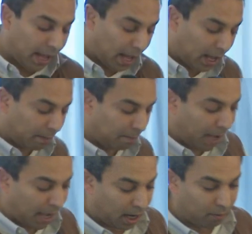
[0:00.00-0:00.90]

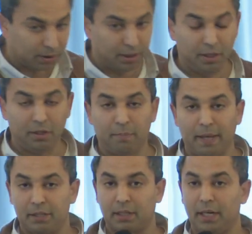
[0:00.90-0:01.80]
and I will continue to
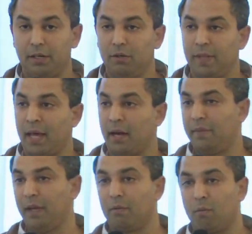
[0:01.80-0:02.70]
basically do that. I
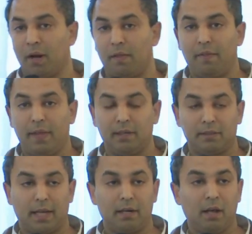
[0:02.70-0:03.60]
think one of the
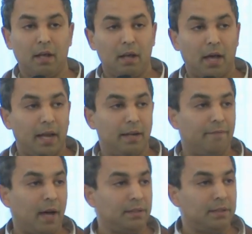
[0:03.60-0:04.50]
things that
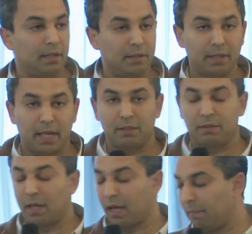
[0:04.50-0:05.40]
defines us as